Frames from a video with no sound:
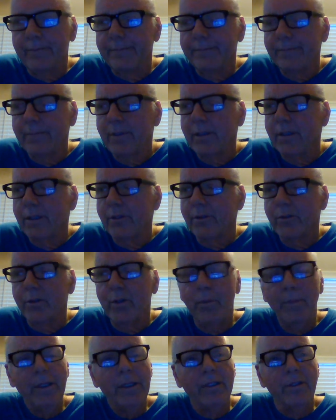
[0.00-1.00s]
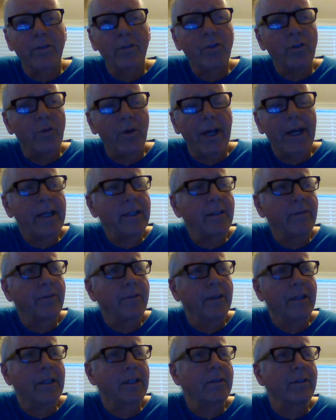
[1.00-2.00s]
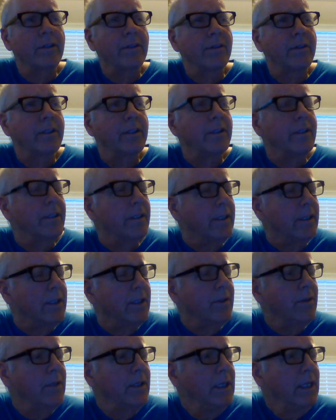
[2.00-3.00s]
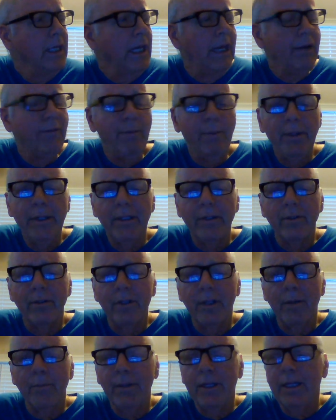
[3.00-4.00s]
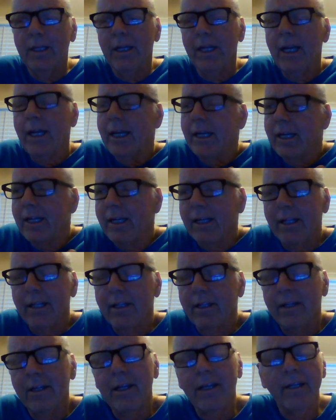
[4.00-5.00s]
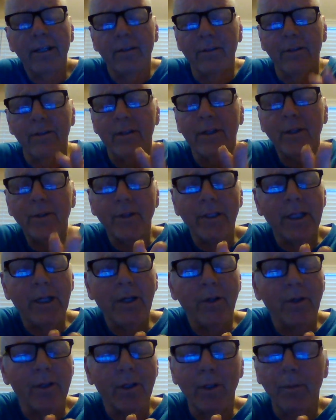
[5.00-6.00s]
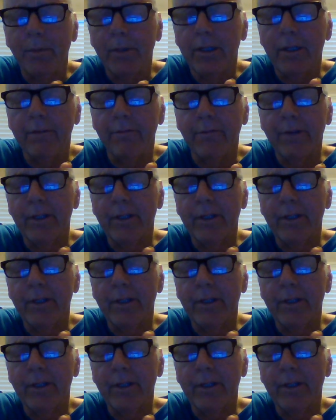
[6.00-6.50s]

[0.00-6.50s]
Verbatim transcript: there's so many distractive things out there, you know? Everybody's, I mean, and I kind of slowed down a little bit on